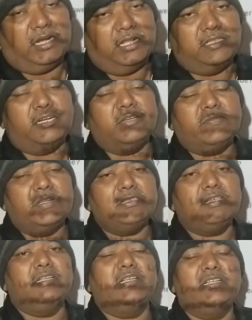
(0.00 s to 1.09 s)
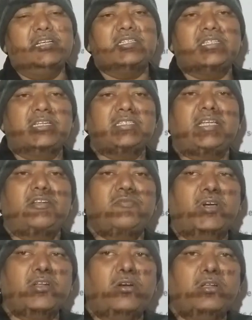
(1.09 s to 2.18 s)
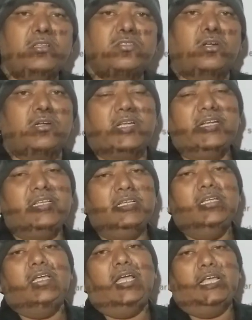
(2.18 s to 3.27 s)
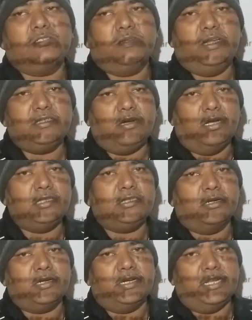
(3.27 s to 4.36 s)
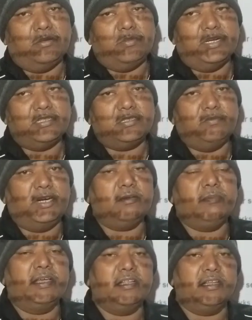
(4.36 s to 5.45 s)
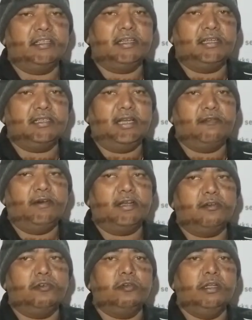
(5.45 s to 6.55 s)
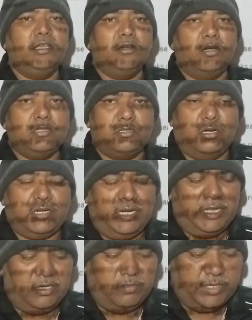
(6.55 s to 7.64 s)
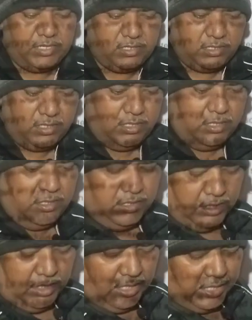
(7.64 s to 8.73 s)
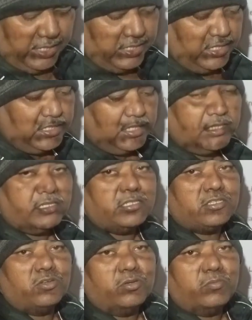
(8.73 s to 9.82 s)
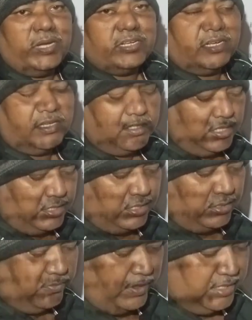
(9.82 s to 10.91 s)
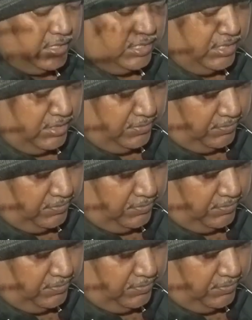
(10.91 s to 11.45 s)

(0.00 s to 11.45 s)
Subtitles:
Another difference, linear search can work on sorted as well as unsorted elements, but binary search can work only on sorted elements. Linear search is slow, binary search is fast.